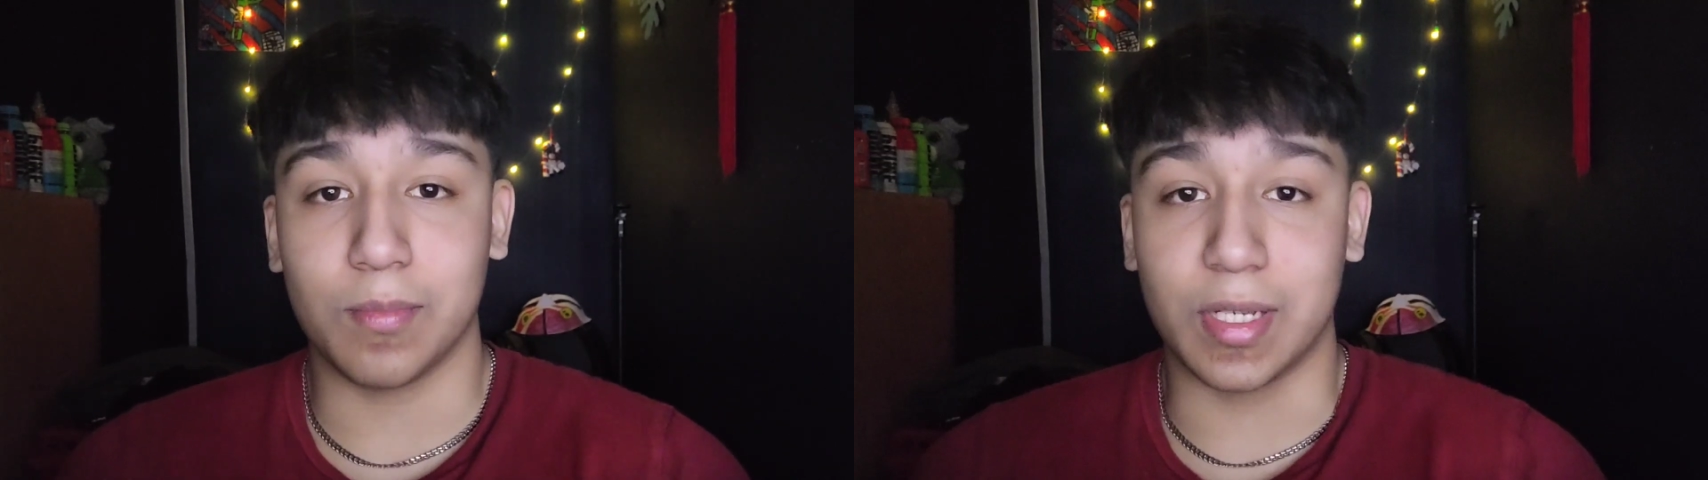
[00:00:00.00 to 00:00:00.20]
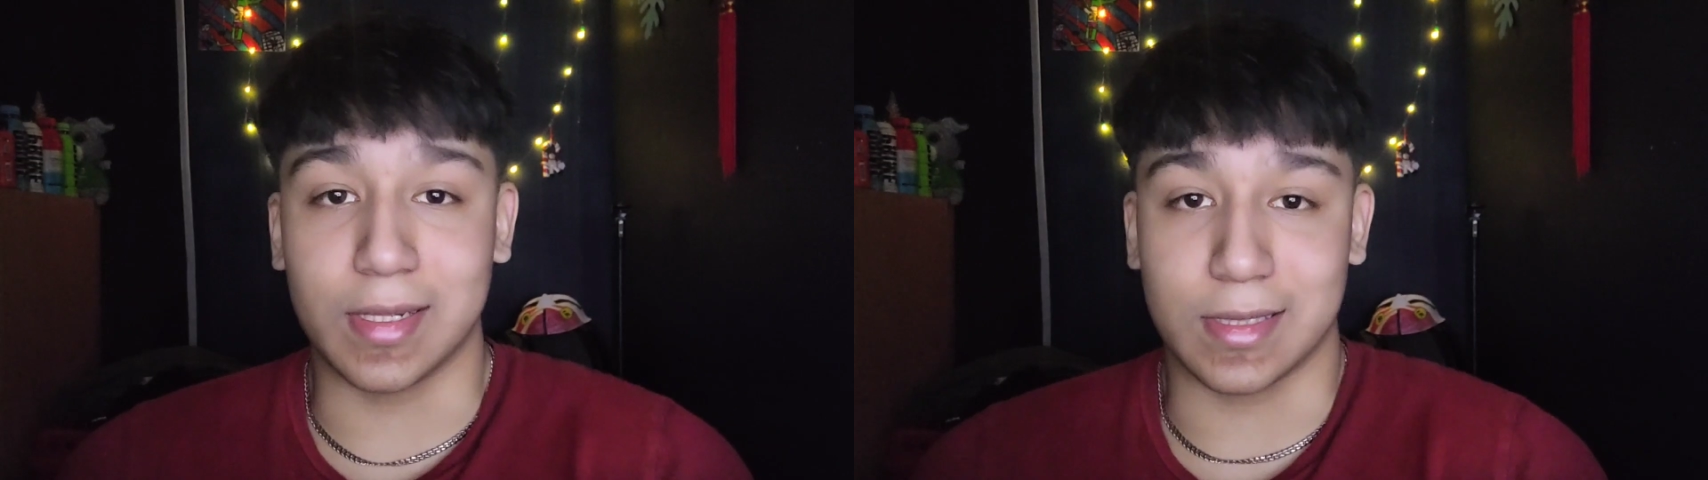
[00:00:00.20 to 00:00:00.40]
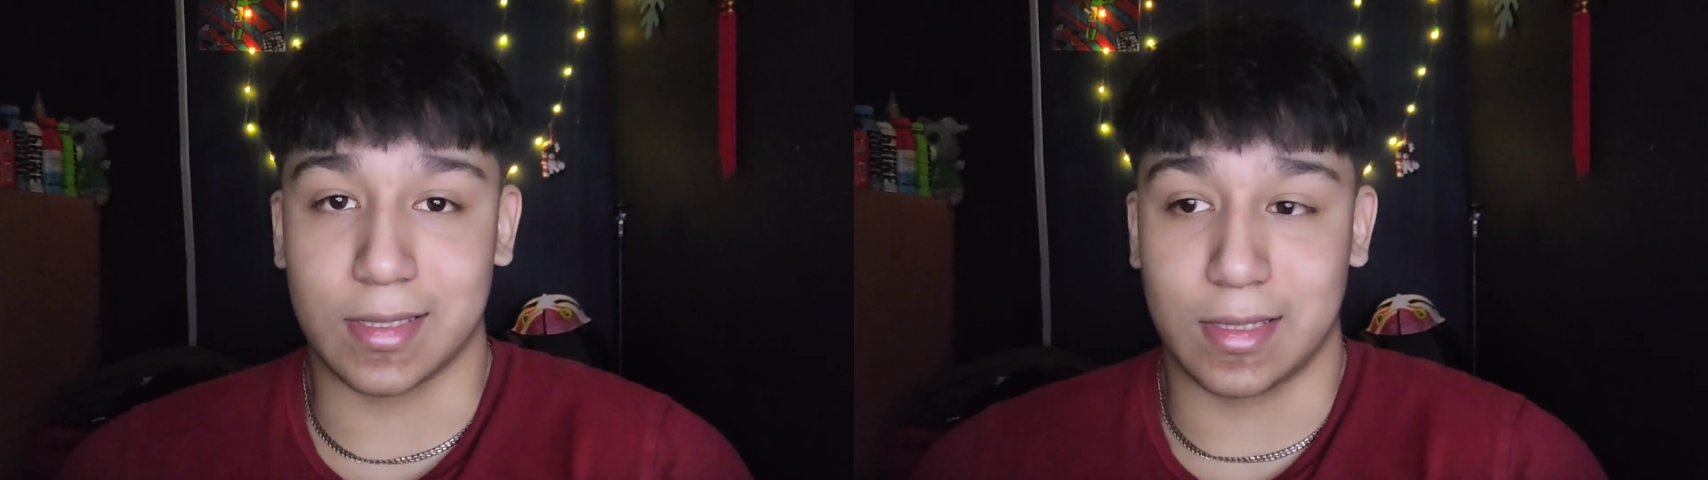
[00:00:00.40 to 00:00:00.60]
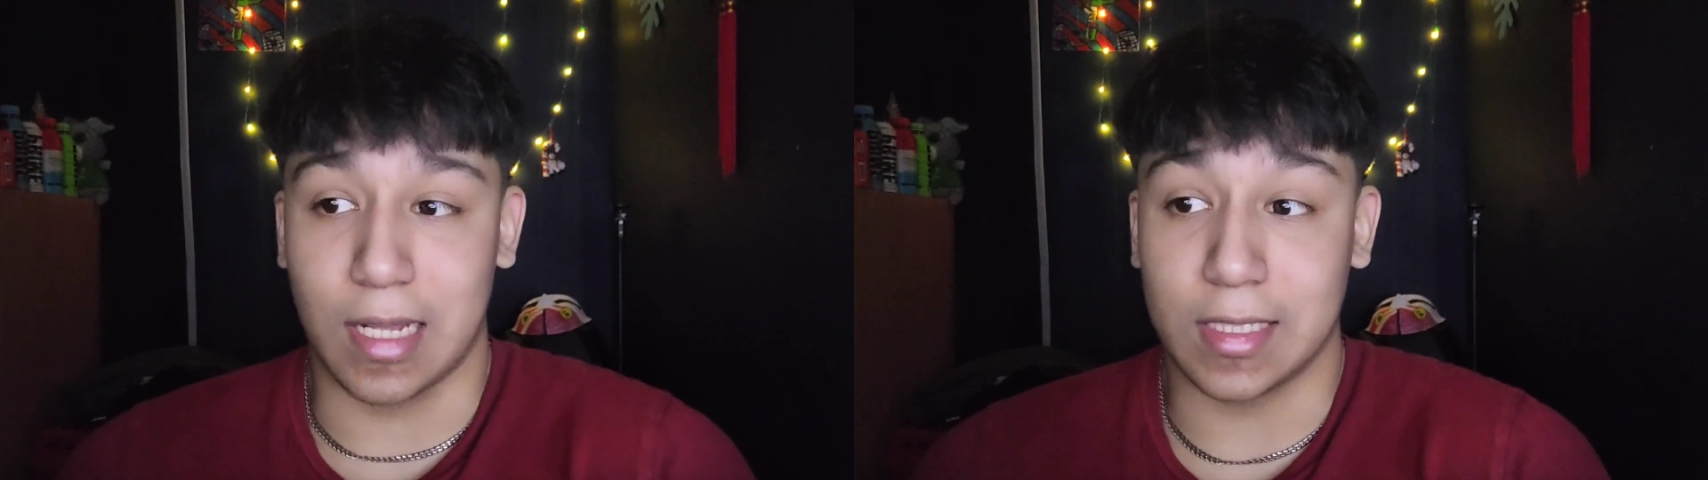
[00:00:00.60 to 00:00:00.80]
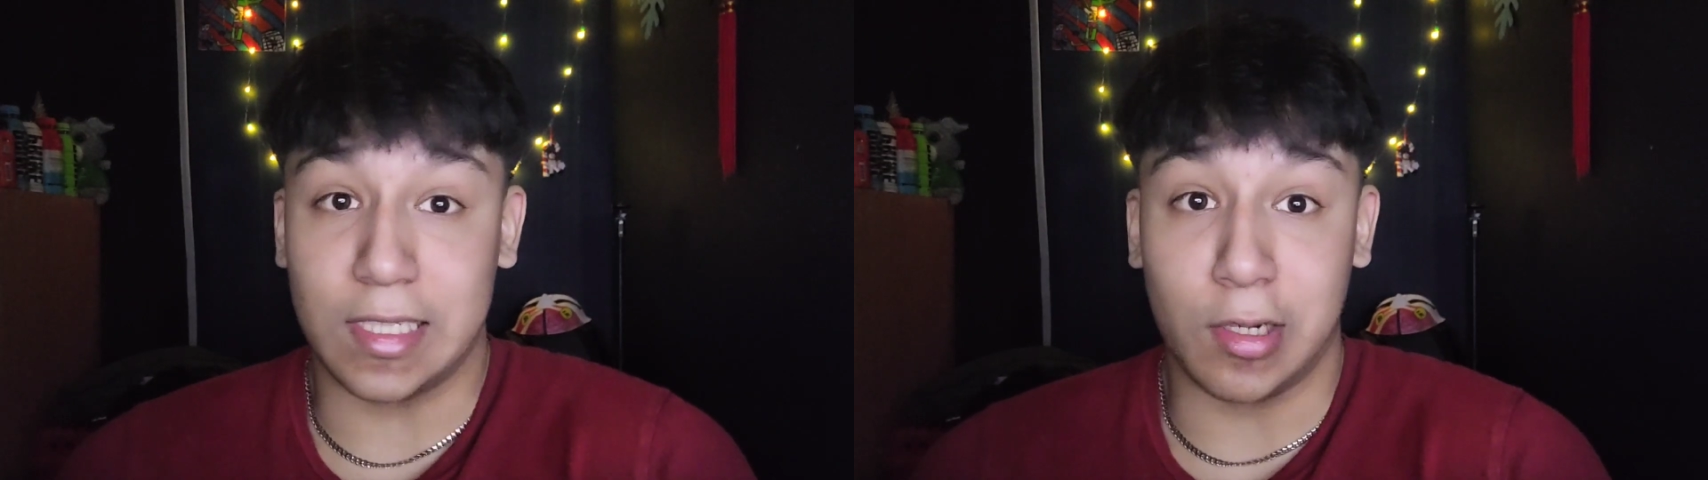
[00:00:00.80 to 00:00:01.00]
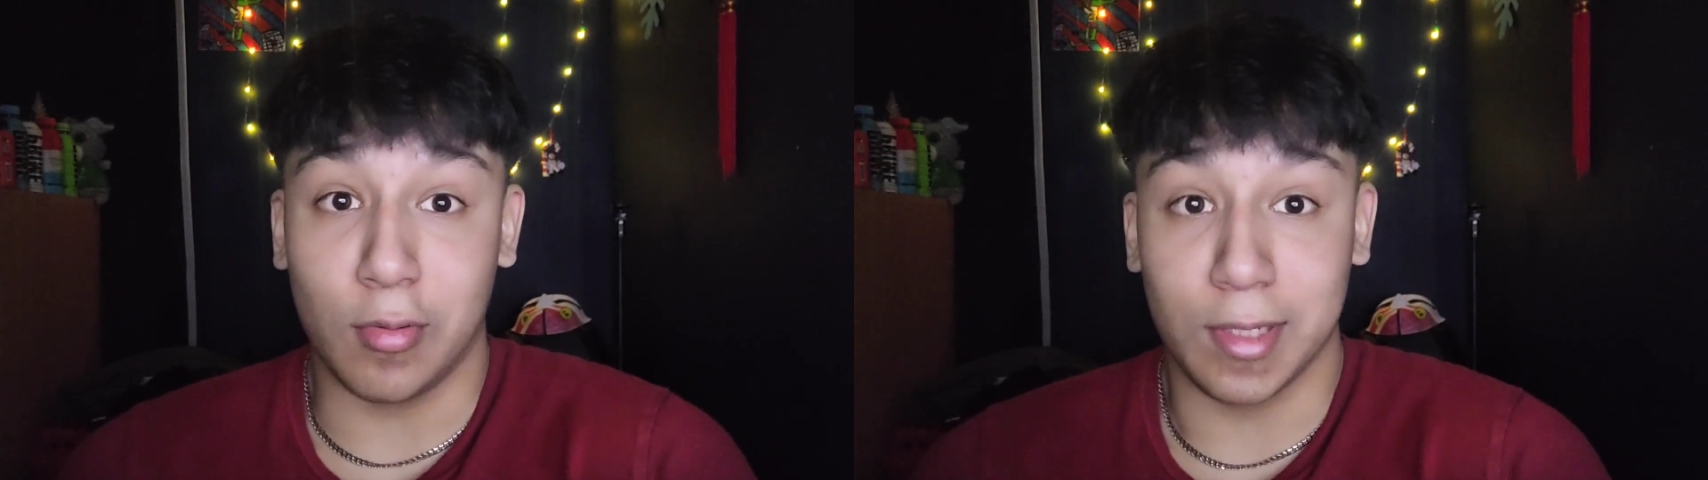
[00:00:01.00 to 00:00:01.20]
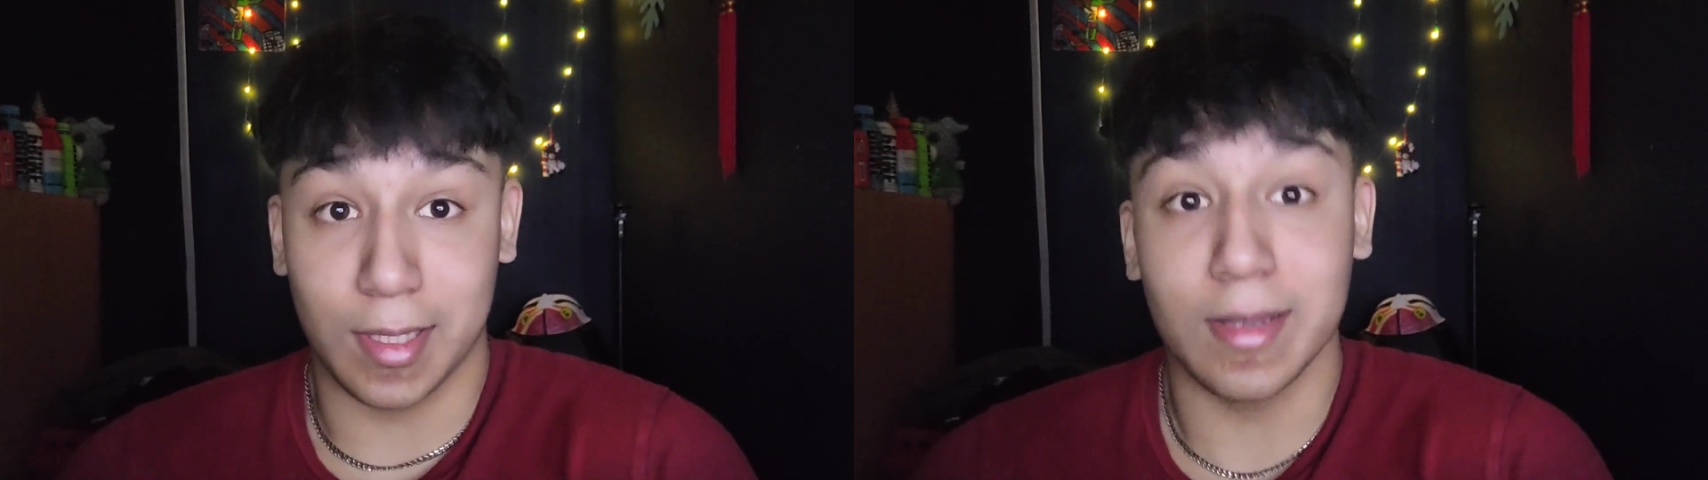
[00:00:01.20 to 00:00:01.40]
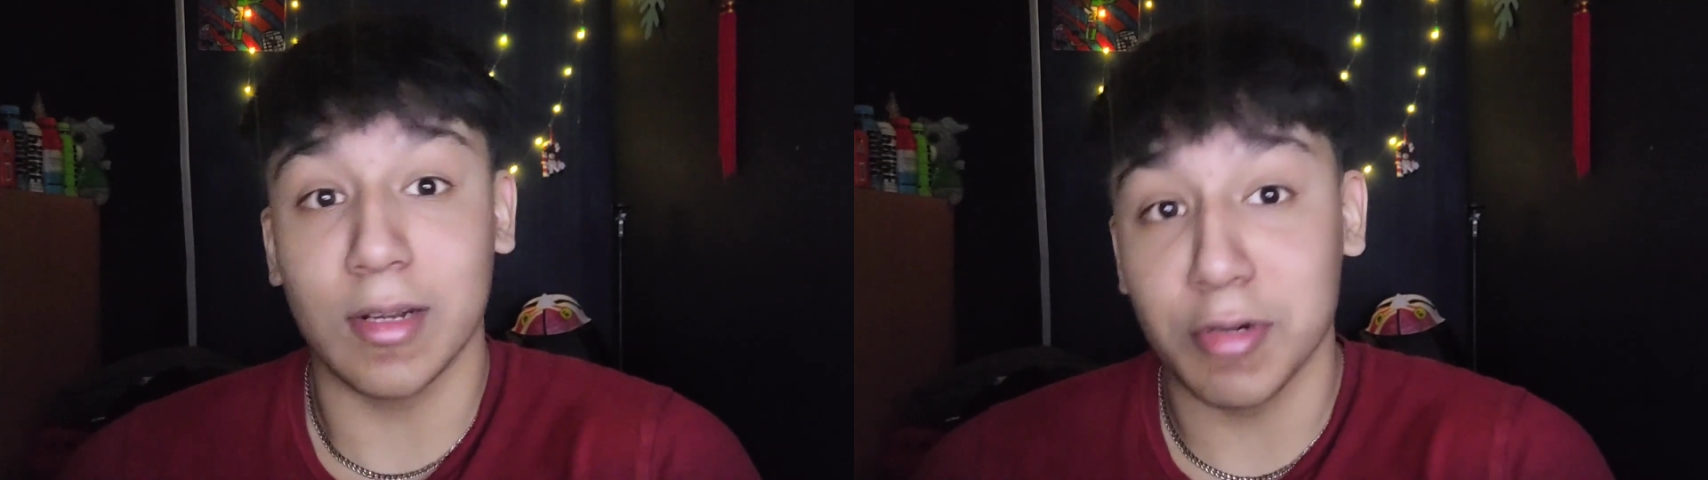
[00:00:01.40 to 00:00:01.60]
Because that's the only
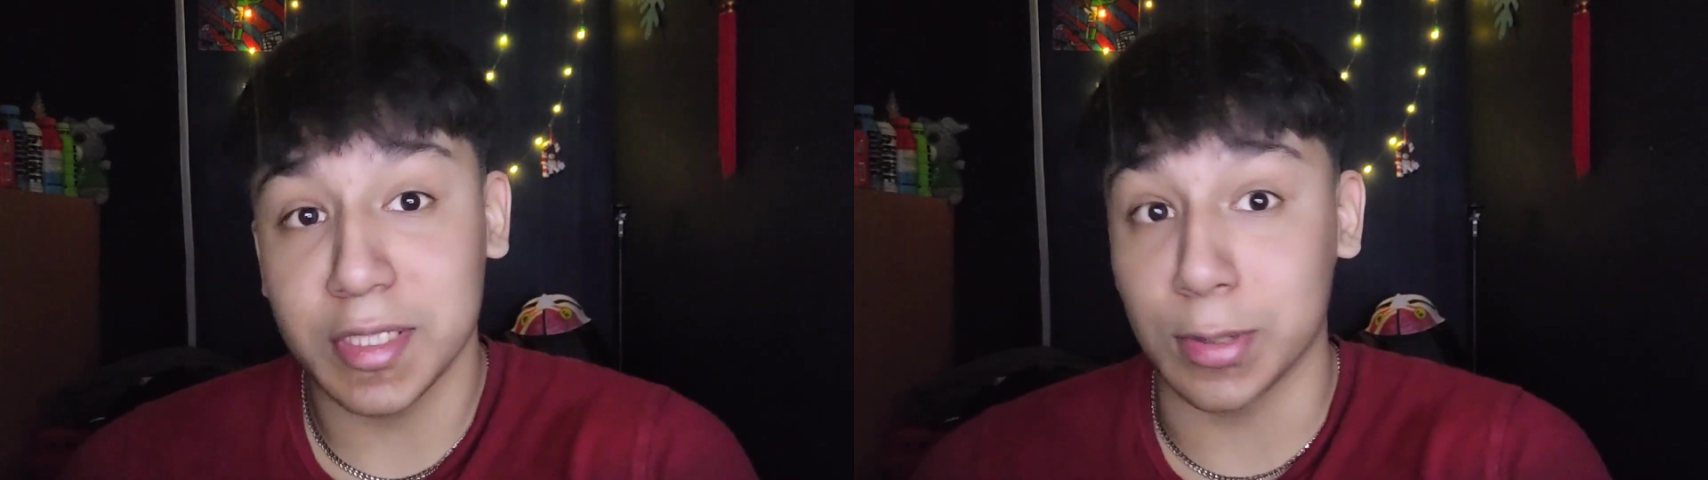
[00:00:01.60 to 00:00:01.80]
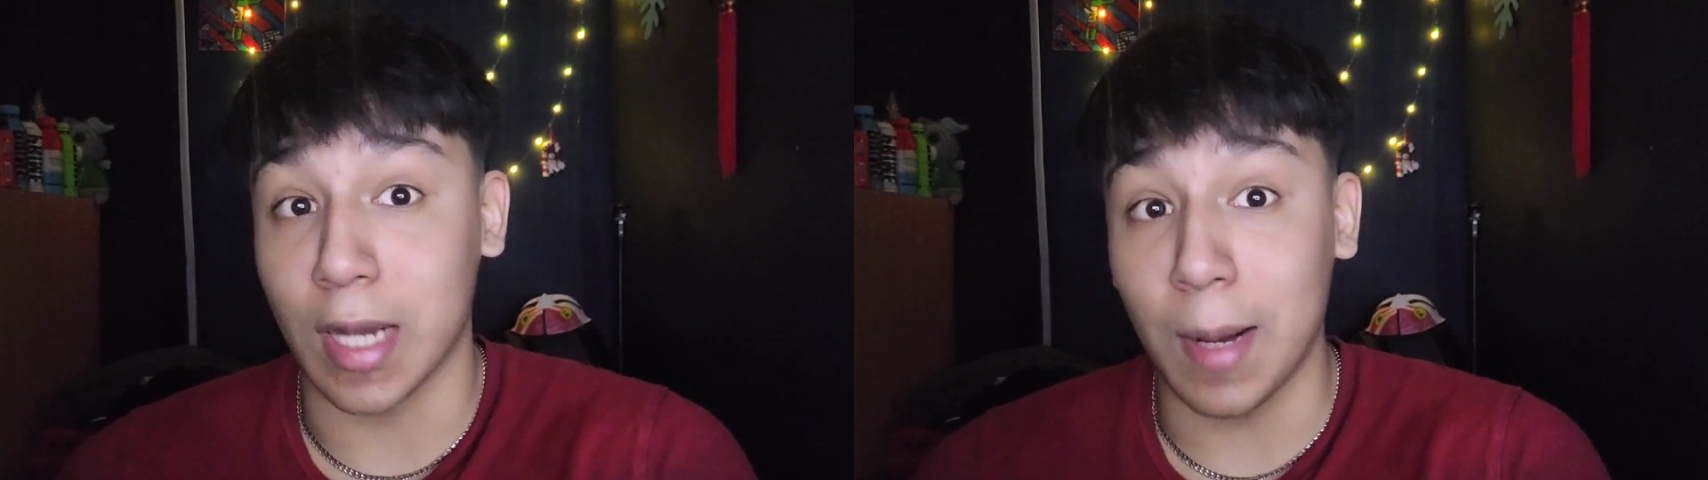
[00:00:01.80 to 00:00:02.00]
thing there is to